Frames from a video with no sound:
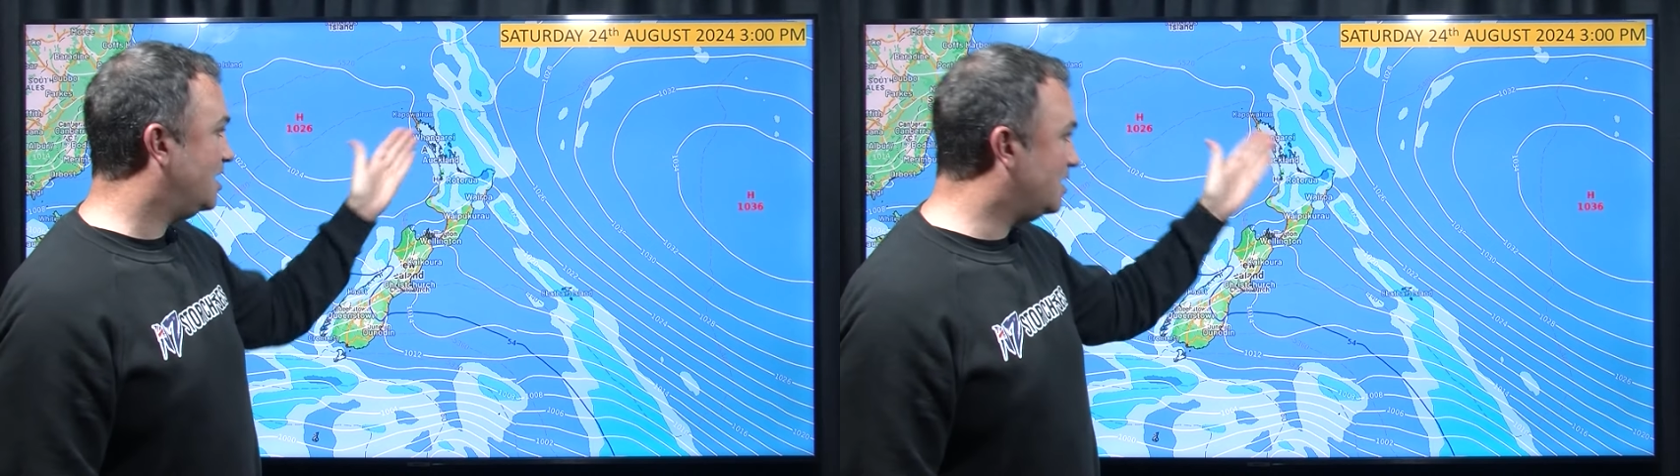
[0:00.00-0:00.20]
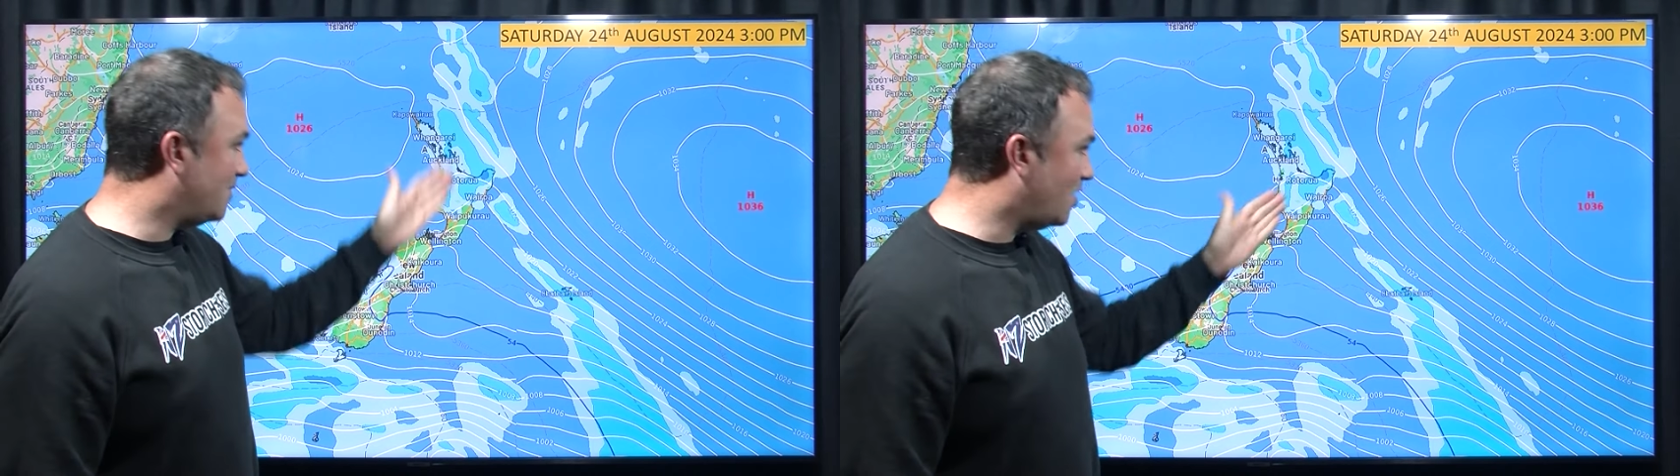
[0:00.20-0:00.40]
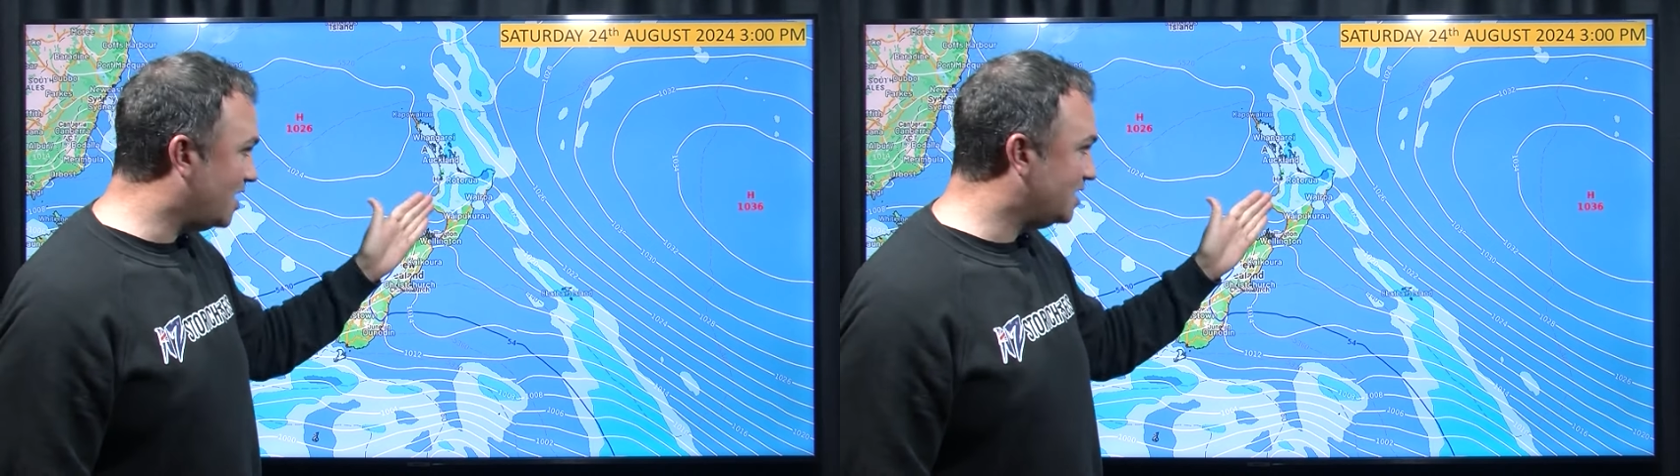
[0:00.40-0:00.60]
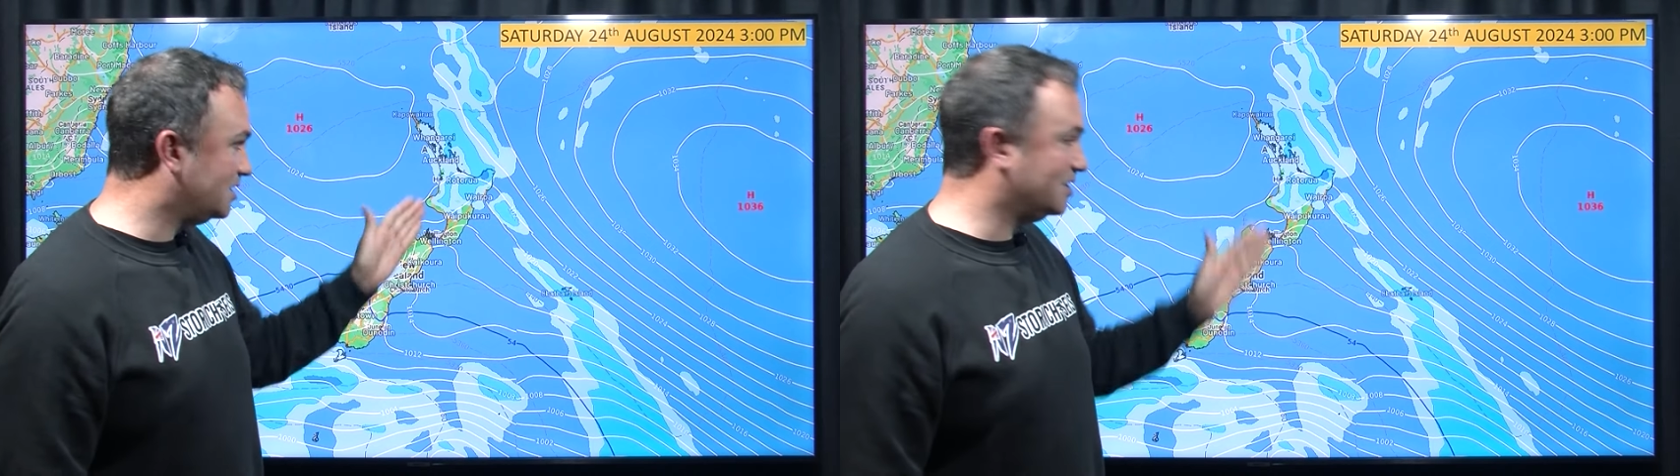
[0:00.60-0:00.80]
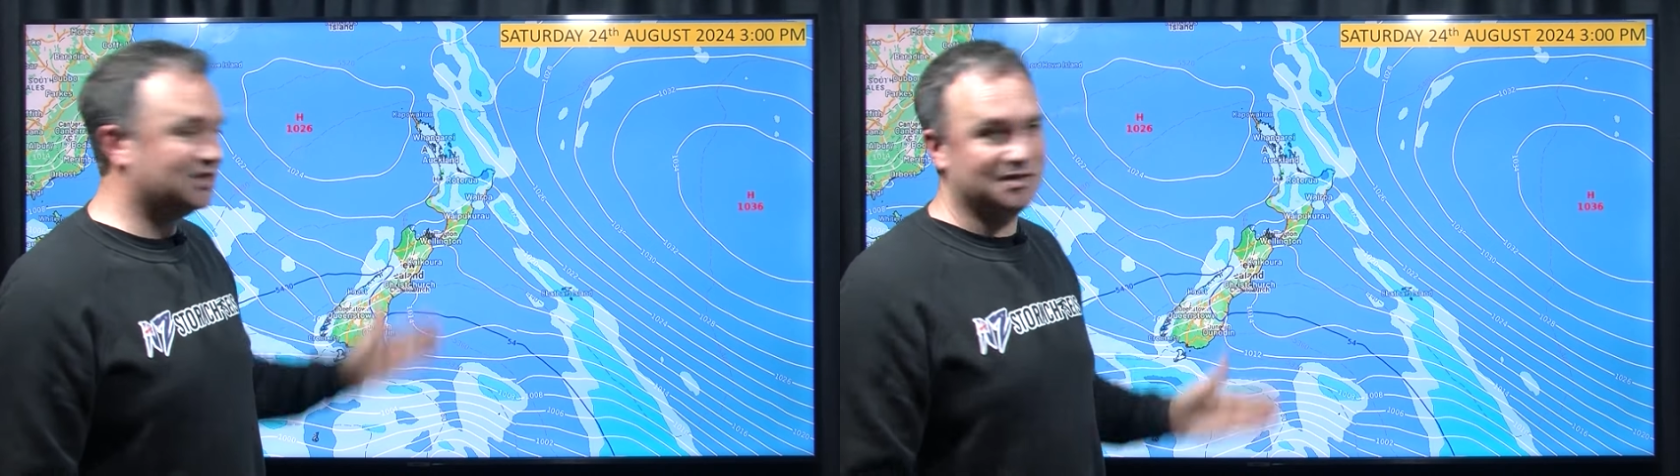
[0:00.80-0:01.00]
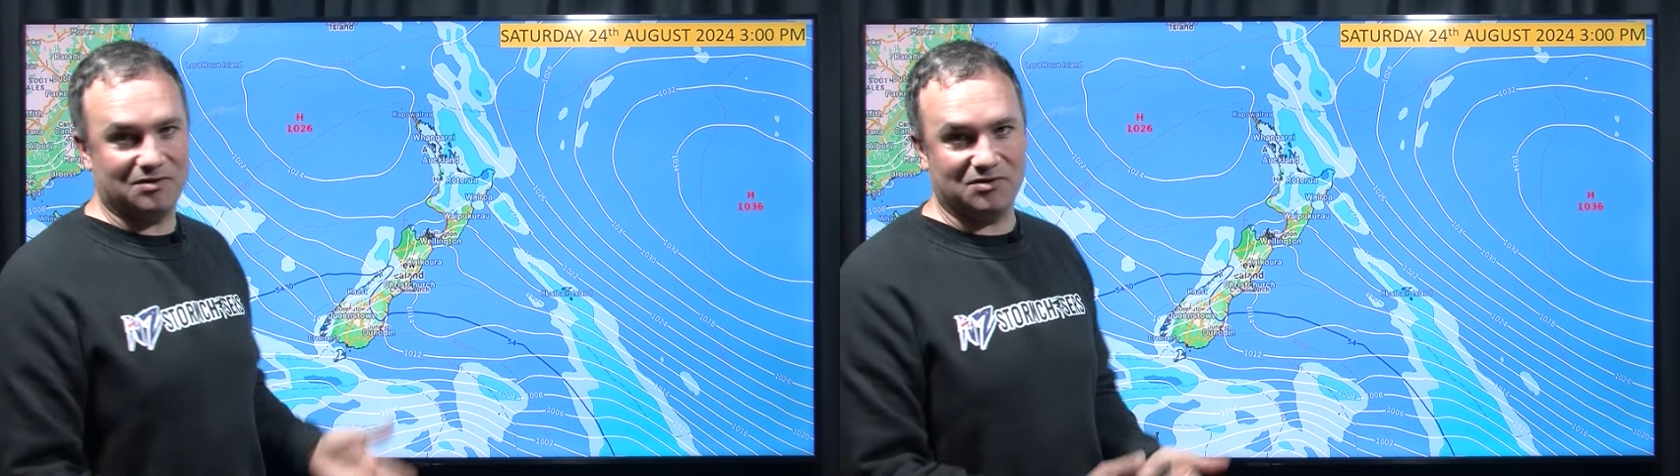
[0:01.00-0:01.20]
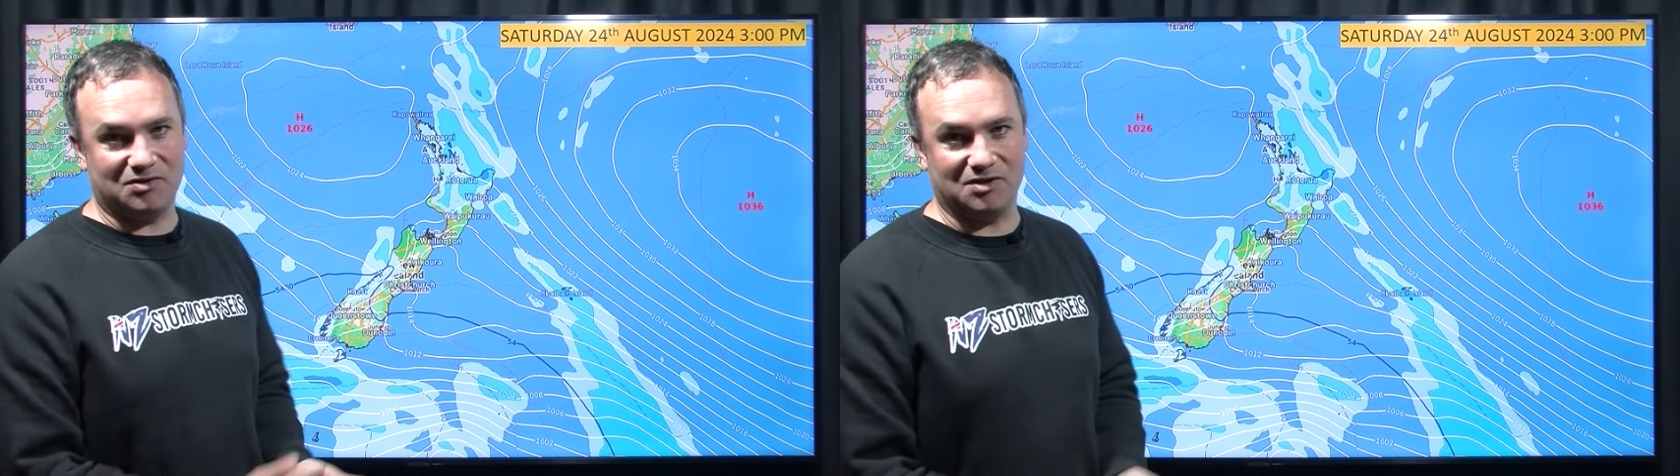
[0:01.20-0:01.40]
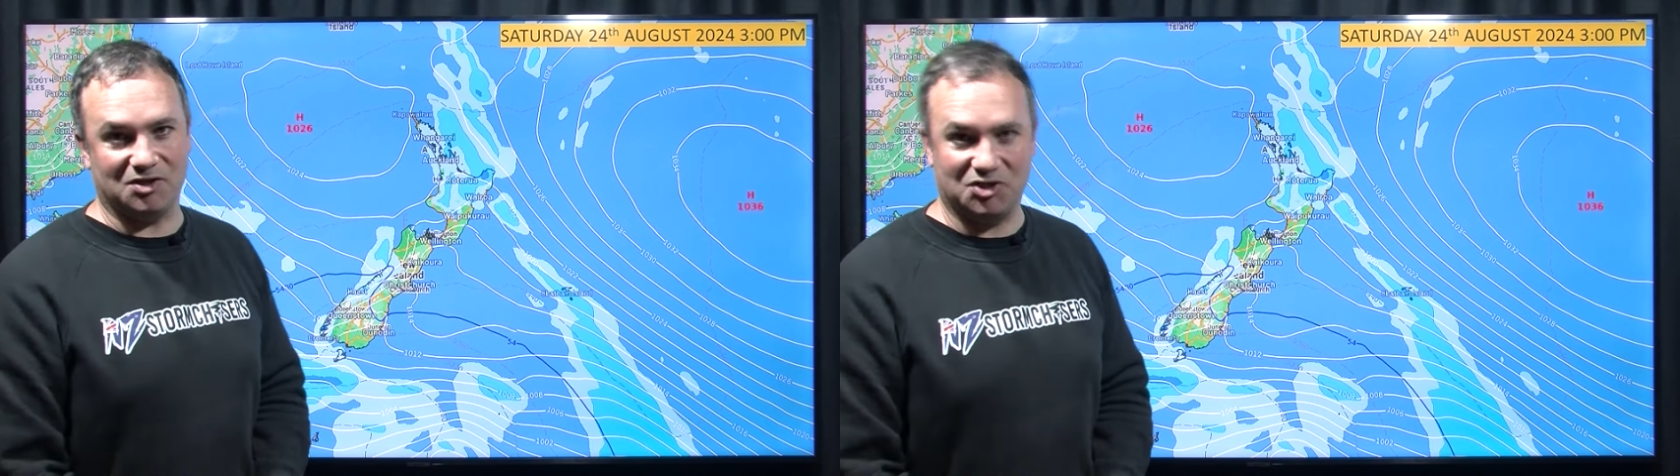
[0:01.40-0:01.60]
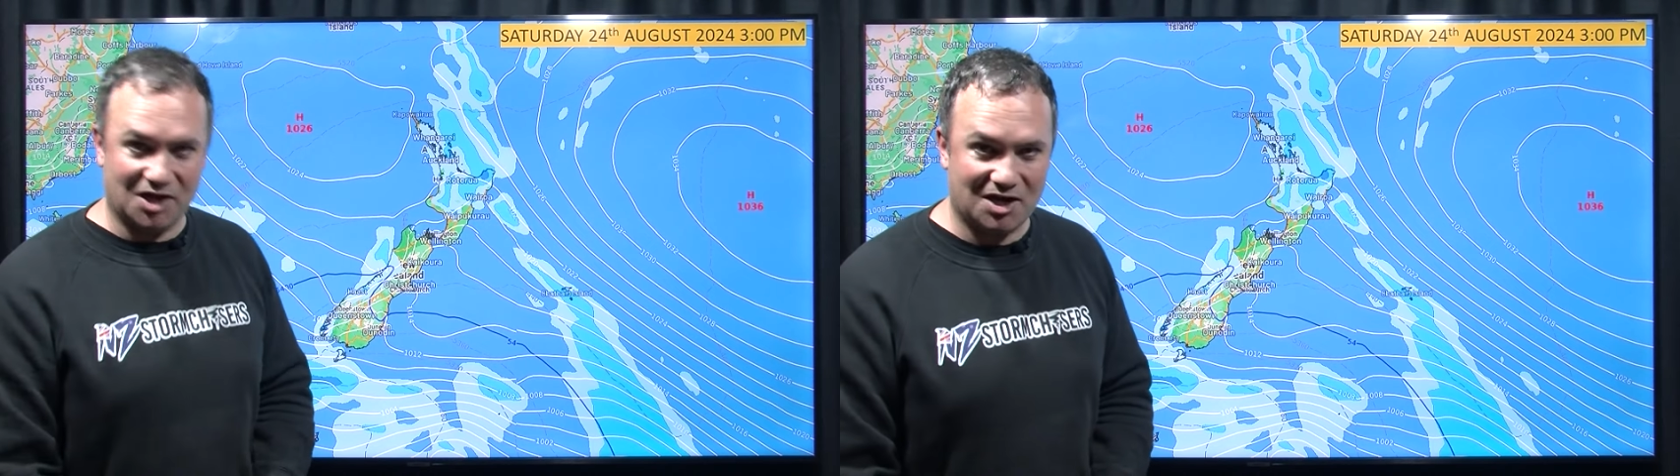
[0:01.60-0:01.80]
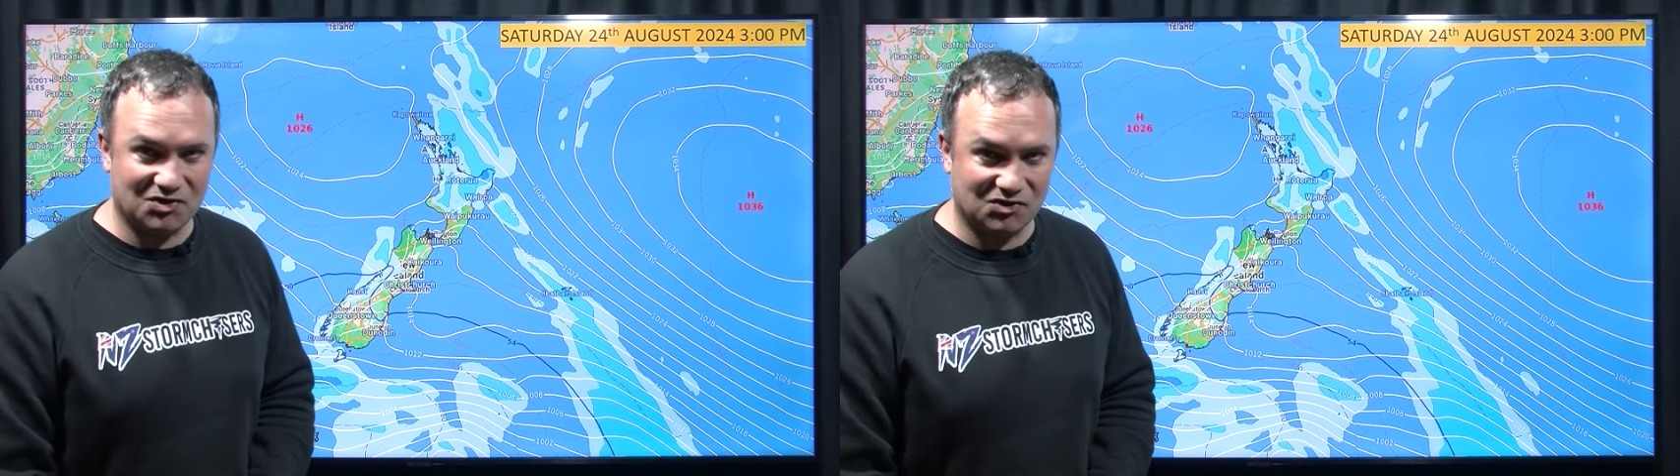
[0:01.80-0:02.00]
In behind it there is
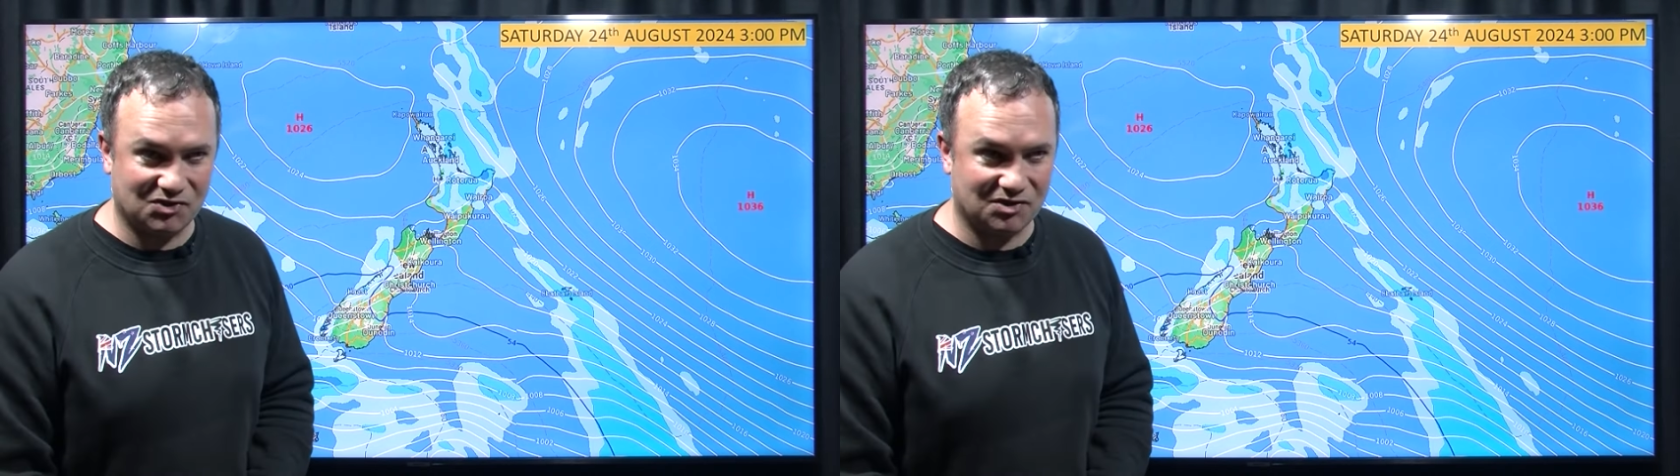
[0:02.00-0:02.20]
showers